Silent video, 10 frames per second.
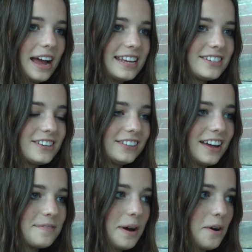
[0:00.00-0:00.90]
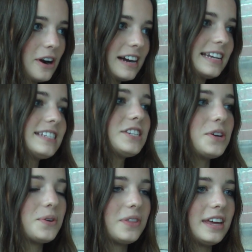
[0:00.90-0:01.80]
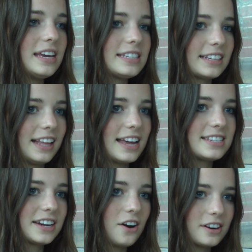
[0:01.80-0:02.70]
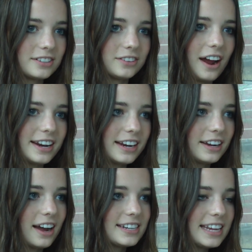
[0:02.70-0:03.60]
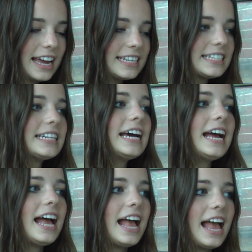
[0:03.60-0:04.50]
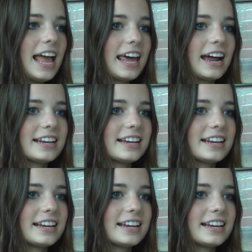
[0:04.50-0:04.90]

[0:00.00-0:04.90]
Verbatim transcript: I entered a lot of my art into the Scholastic Art and Writing Contest, and